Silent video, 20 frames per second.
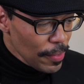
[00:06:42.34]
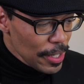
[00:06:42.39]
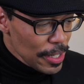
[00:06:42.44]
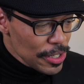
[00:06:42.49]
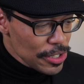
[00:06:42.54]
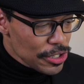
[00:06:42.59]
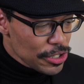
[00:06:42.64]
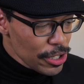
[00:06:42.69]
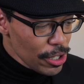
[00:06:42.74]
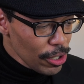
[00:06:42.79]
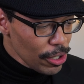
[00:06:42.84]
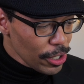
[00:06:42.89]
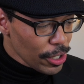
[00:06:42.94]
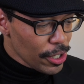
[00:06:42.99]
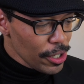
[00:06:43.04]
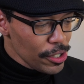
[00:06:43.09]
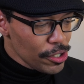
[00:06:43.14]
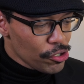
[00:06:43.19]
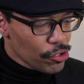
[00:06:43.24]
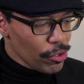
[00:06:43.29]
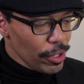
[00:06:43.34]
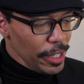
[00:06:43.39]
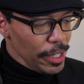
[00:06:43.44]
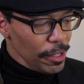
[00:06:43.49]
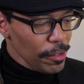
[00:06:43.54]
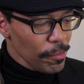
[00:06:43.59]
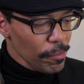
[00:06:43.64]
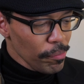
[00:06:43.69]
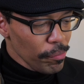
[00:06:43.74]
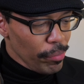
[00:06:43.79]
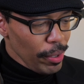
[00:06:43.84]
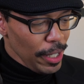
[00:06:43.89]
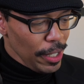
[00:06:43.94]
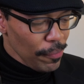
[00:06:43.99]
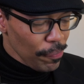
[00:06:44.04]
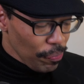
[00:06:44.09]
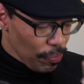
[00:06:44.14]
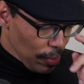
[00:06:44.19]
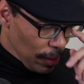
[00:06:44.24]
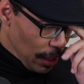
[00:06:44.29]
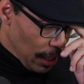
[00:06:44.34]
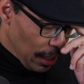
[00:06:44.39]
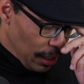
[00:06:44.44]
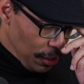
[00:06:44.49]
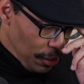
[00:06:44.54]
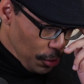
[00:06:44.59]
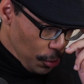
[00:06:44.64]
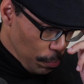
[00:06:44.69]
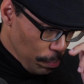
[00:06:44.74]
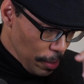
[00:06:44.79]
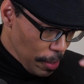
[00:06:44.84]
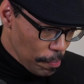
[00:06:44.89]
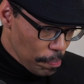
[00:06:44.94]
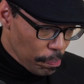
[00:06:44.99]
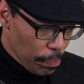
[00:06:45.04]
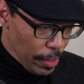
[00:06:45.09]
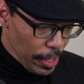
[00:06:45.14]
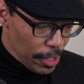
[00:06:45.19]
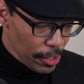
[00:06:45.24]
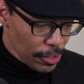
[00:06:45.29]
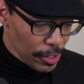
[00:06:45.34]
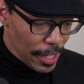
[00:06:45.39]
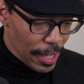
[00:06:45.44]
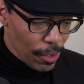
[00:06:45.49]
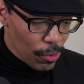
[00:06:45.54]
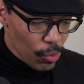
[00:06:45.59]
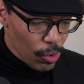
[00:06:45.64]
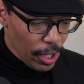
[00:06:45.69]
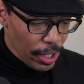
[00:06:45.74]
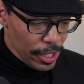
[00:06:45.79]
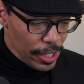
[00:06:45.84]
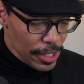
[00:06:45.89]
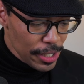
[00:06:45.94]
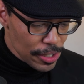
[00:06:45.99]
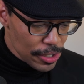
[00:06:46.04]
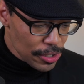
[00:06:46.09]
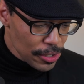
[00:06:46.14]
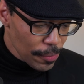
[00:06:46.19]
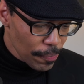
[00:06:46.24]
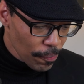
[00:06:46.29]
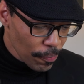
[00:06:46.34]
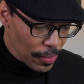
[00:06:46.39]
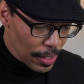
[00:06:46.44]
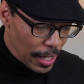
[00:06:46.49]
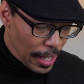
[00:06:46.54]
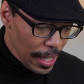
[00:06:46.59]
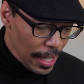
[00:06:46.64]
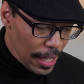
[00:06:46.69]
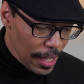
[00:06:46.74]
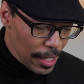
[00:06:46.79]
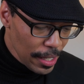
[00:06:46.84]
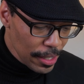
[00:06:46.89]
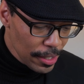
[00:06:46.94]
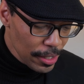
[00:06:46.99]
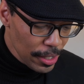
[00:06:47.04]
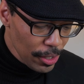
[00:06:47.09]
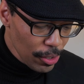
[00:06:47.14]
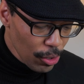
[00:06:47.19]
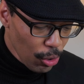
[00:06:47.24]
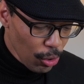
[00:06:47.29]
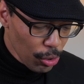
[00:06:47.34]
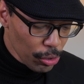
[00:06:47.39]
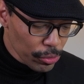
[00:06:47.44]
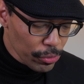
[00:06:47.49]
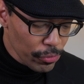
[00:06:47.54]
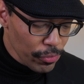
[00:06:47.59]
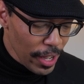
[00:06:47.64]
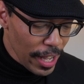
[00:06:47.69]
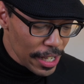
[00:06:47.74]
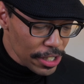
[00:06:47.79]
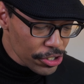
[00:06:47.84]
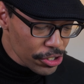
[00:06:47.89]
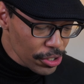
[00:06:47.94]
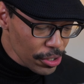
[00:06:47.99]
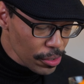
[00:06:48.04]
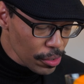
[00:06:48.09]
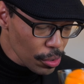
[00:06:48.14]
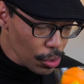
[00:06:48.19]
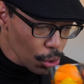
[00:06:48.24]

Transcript: Still a good drink, but a little bit bitter, that one is. And the old fashioned,